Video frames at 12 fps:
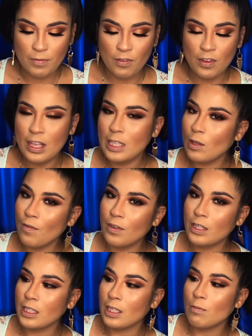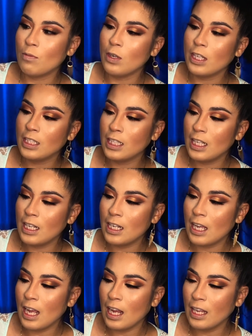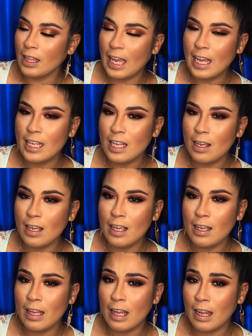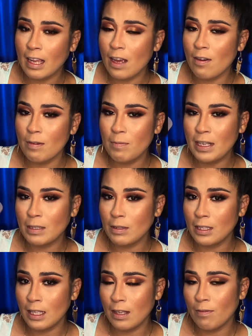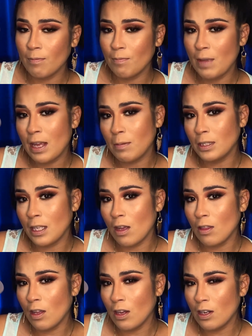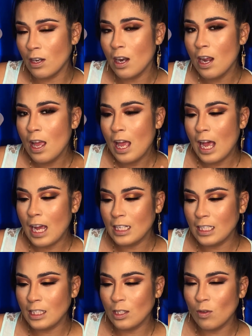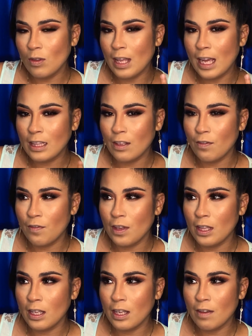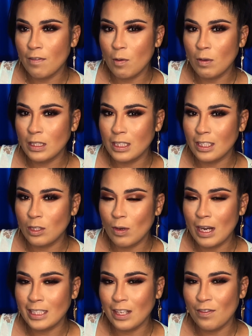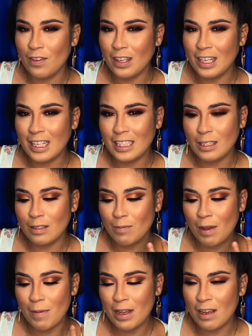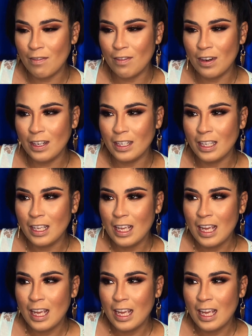For this one, for some reason, I like it. I like how it makes the makeup stay on longer. I just don't like the feeling of it once it dries. I feel like it gets my makeup very